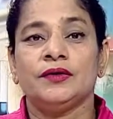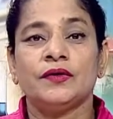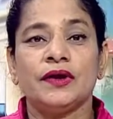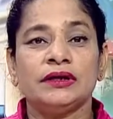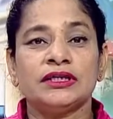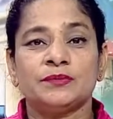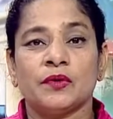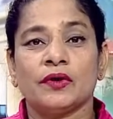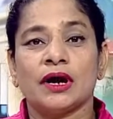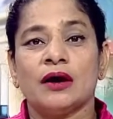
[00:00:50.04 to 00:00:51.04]
During this
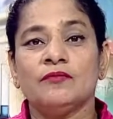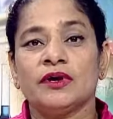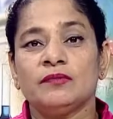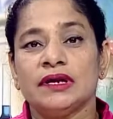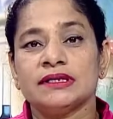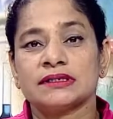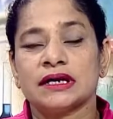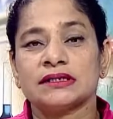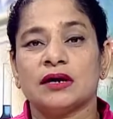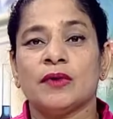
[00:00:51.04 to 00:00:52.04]
program, we will
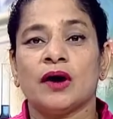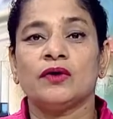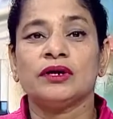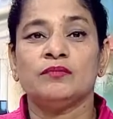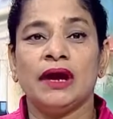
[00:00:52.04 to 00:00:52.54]
discuss about